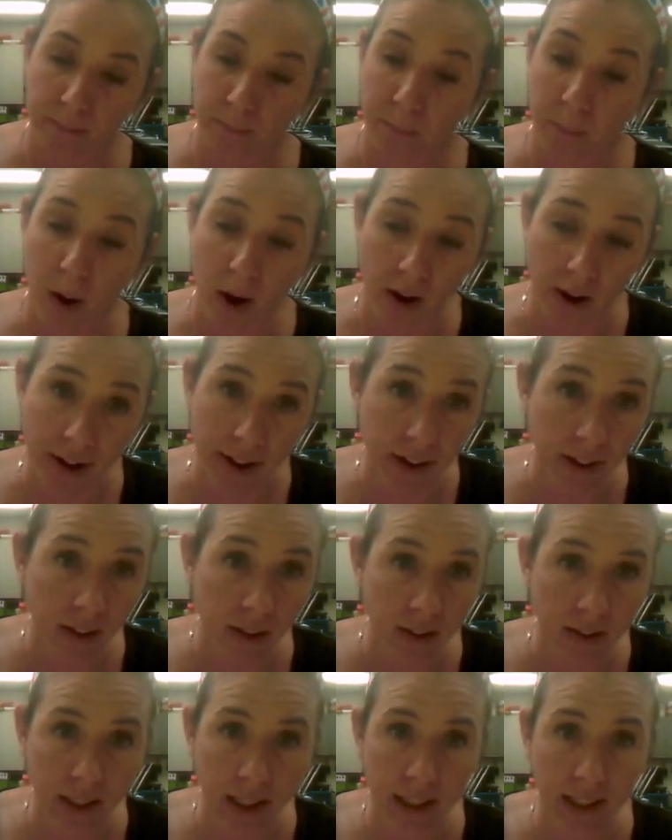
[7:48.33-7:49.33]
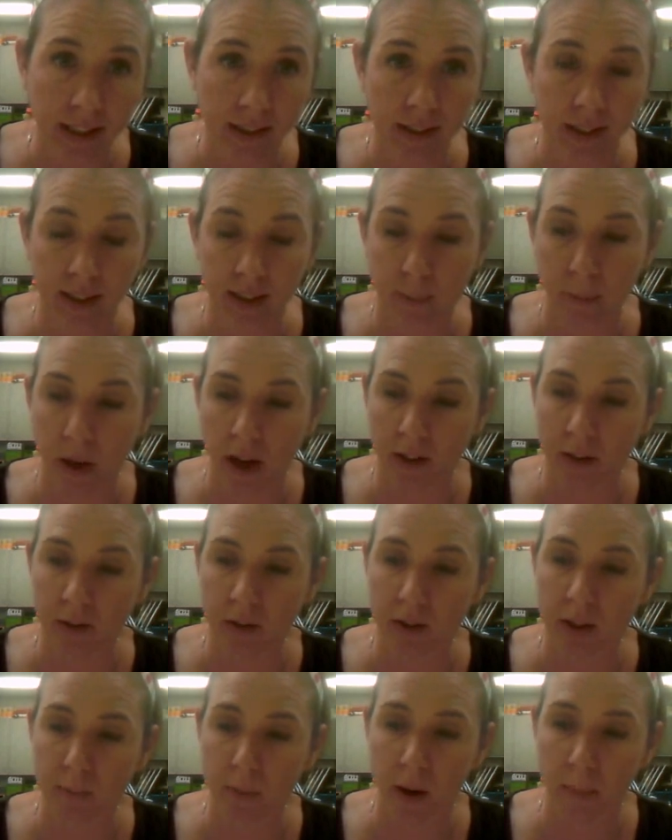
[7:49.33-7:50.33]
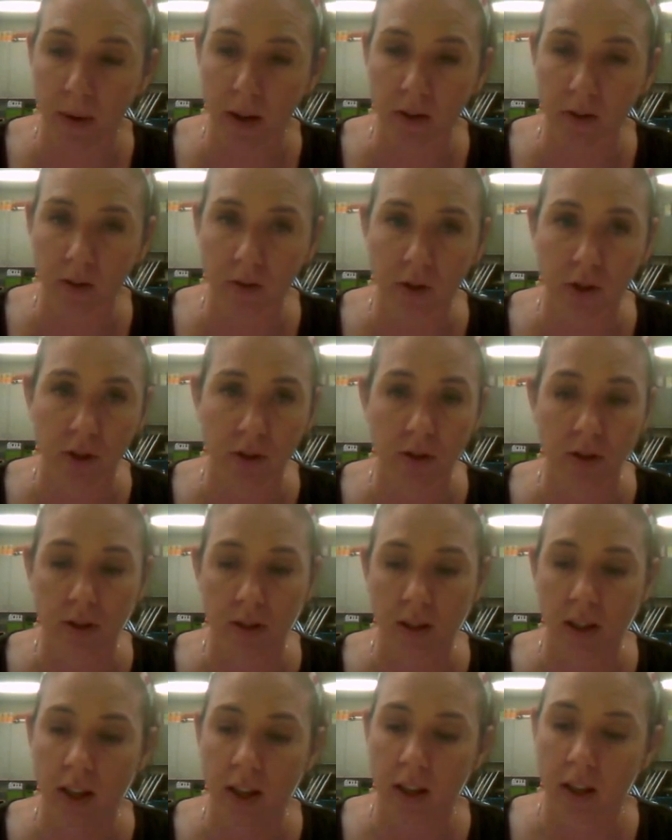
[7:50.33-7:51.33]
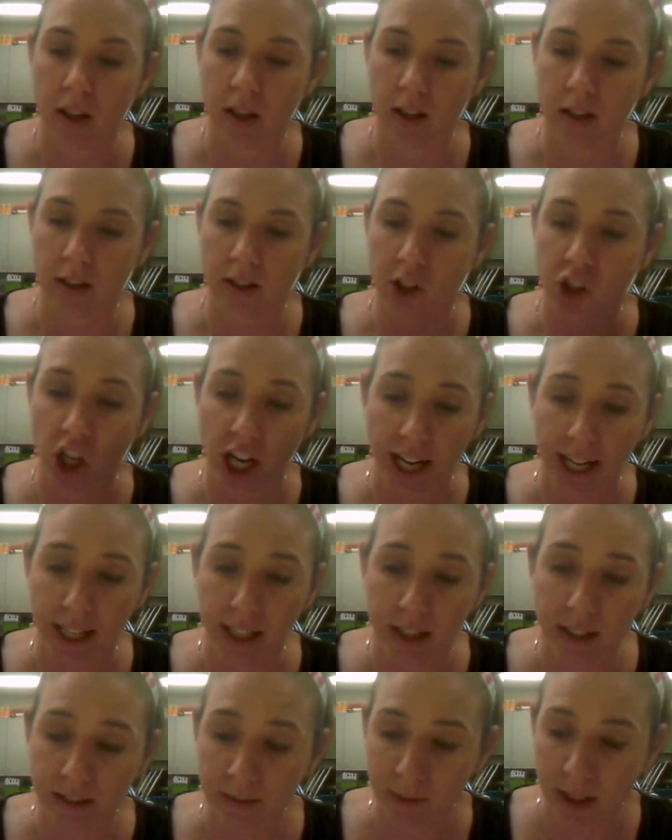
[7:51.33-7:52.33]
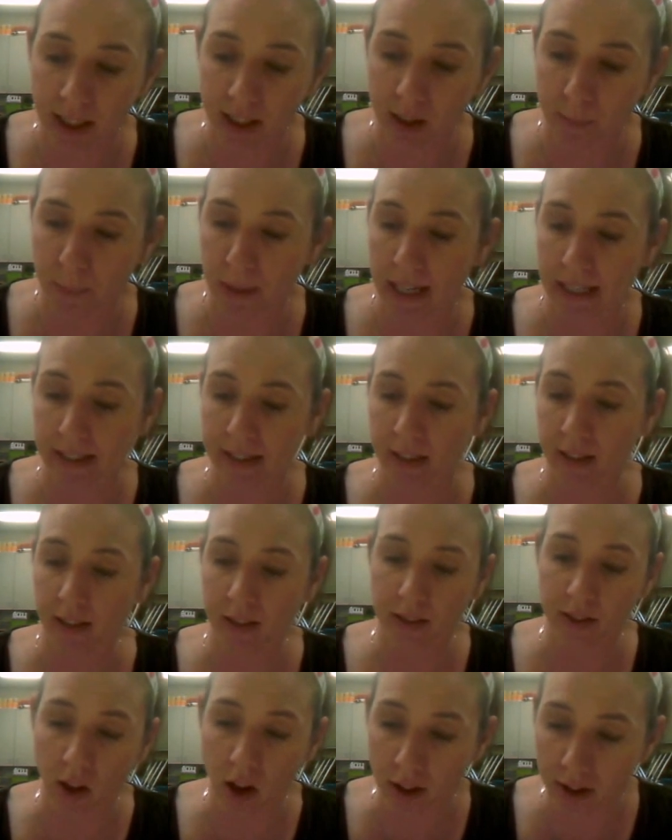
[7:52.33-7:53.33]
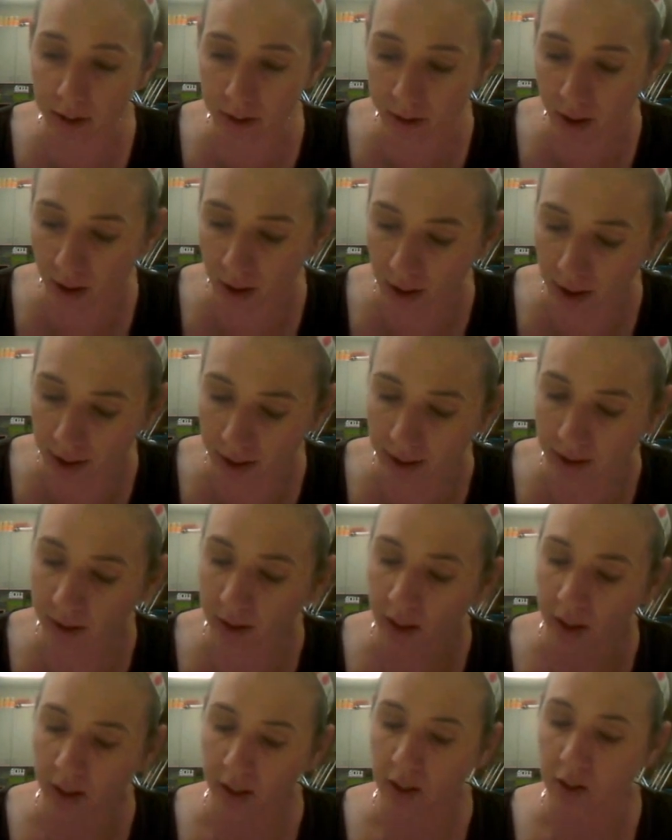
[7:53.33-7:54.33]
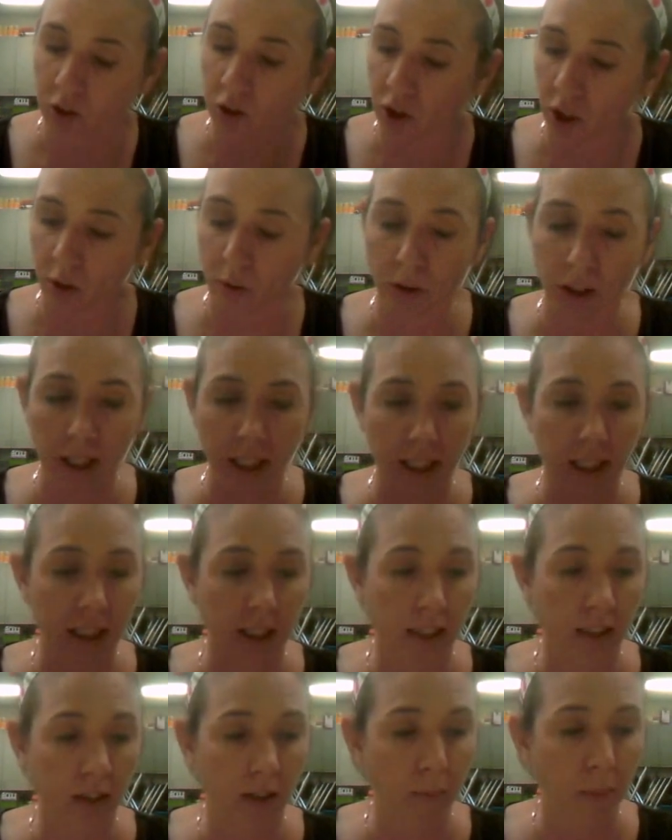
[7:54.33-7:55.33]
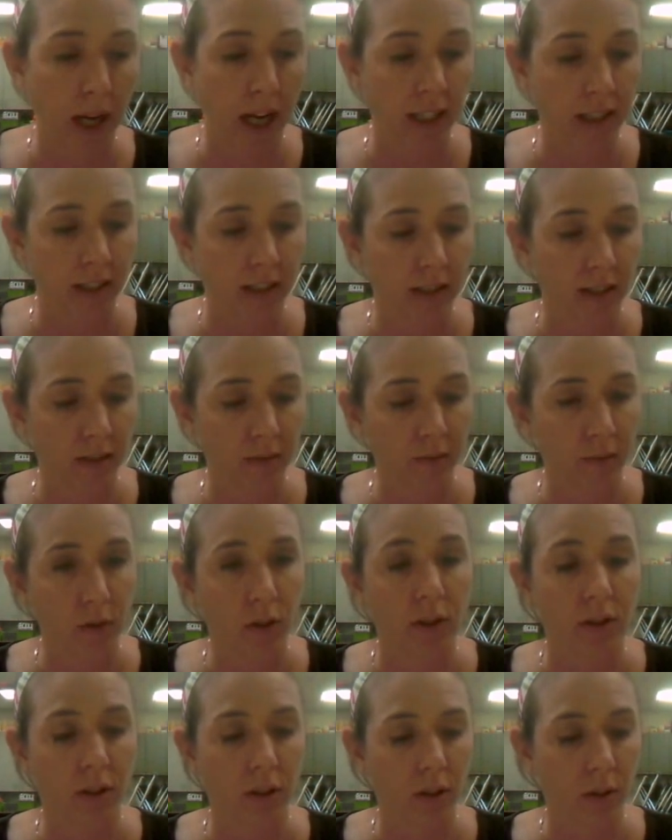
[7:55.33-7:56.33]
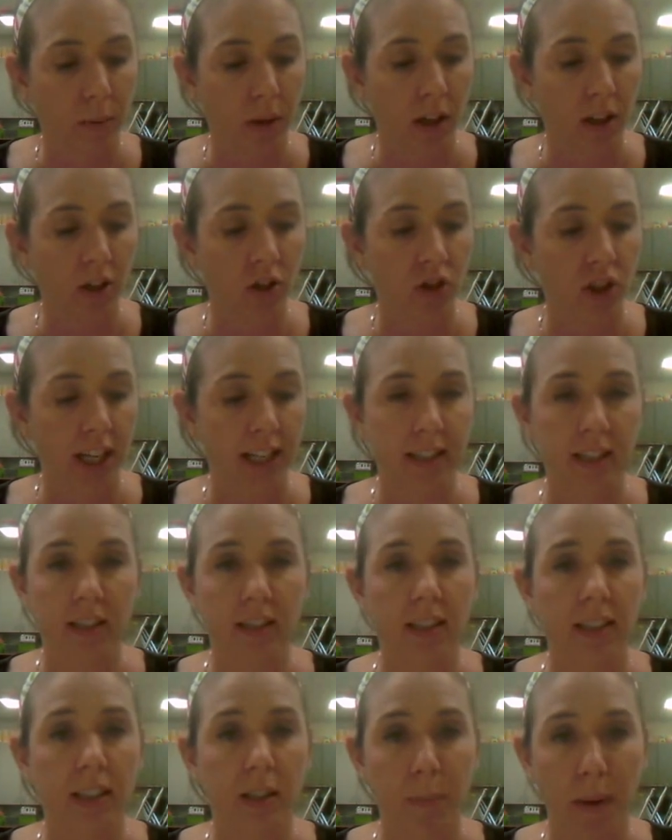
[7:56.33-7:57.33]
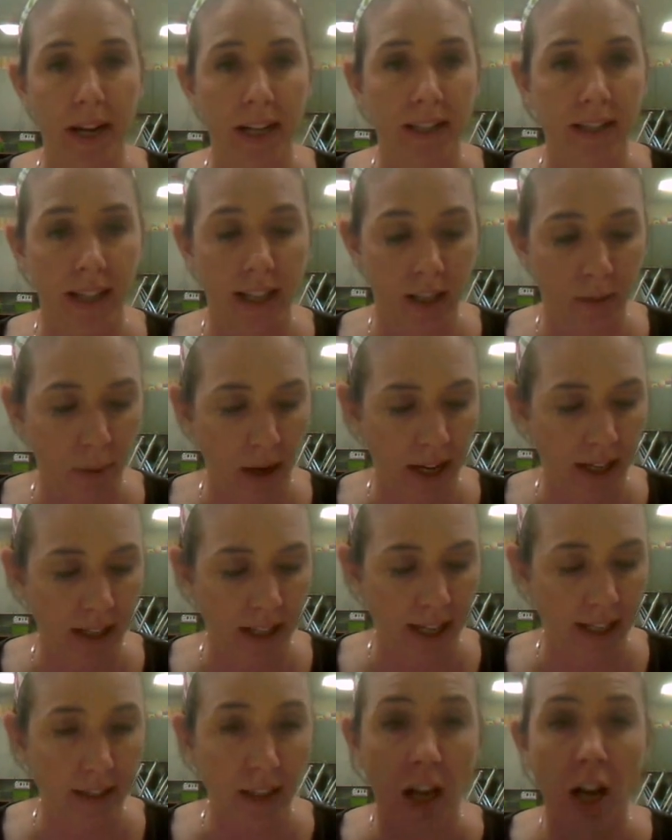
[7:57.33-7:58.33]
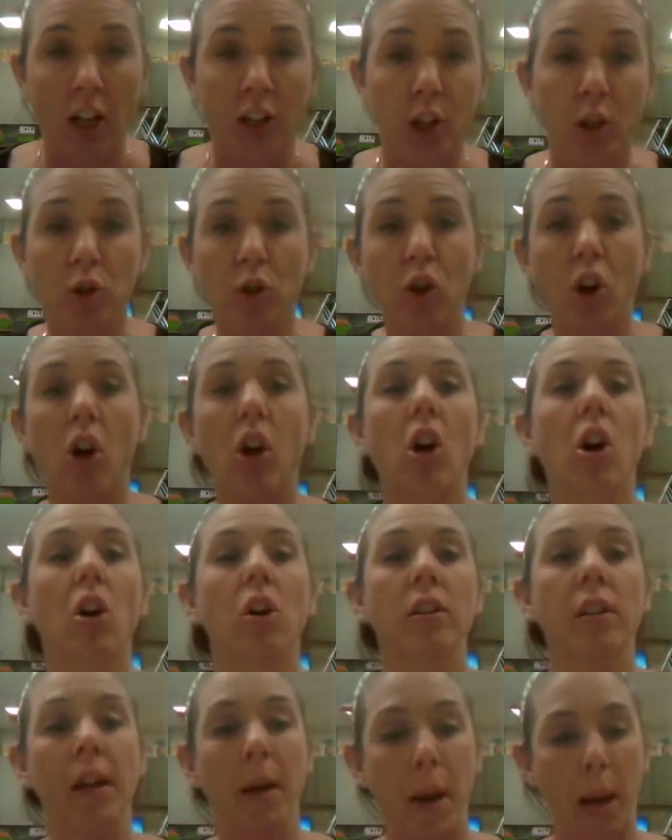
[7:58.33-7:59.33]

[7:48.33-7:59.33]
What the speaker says: Marta needing 6 bottles, small bottles of juice, Shane and his pizza, Dawn and Darlene, Jolene and her boxes of granola bars, Jason and his pan-sized pancakes. Those are all